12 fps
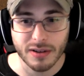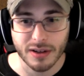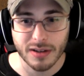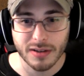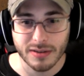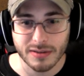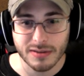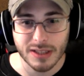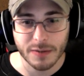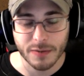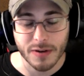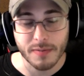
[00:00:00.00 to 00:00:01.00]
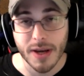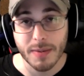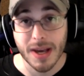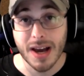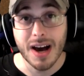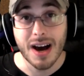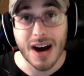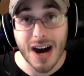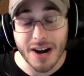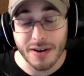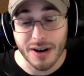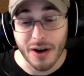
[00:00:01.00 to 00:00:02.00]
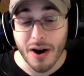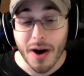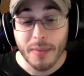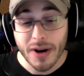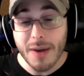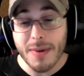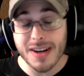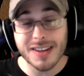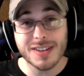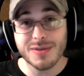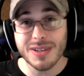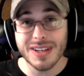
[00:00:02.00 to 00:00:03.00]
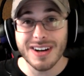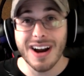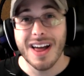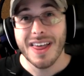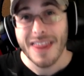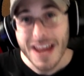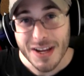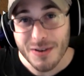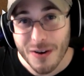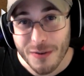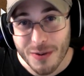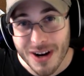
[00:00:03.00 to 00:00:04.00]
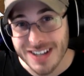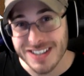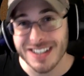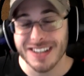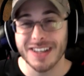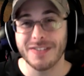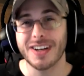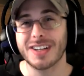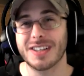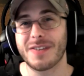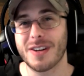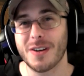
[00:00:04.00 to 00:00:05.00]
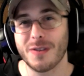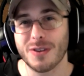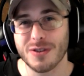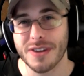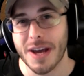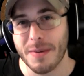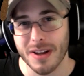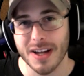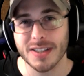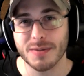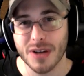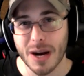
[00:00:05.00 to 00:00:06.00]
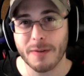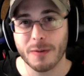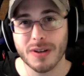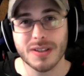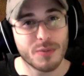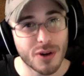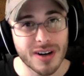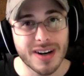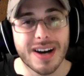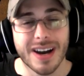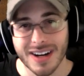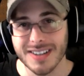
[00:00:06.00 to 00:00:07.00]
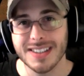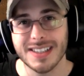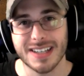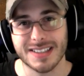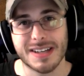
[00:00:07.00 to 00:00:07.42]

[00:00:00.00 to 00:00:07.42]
are going to look different, maybe. I don't know. But I'm ending this one here. Thank you all for watching. Leave a like, share the video if you enjoyed. That helped a lot. Subscribe if you want to see more. And I'll see you next